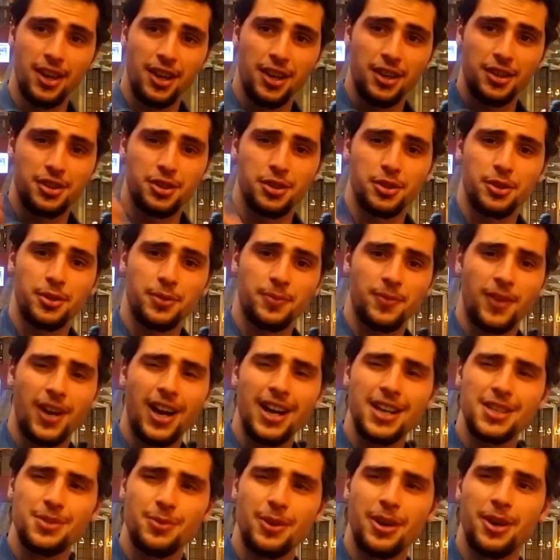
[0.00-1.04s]
to,
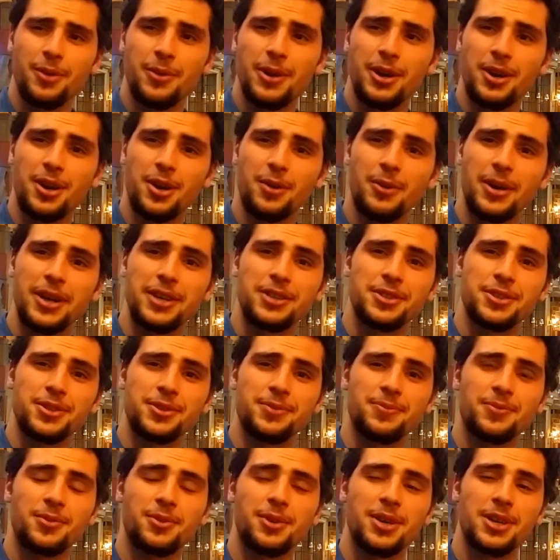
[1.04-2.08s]
guys, where are we on our way to?
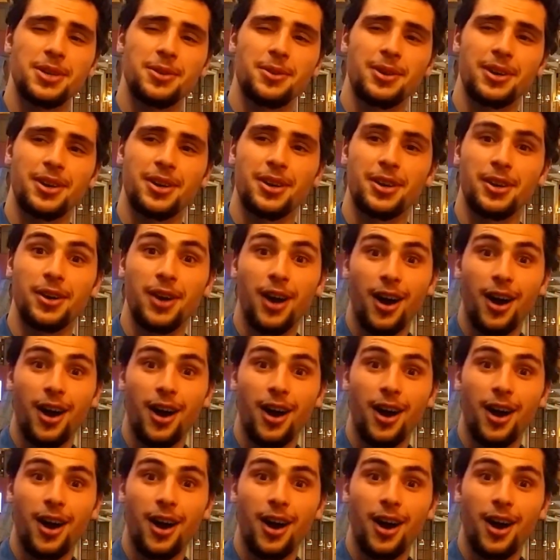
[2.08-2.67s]
Where do you want to go?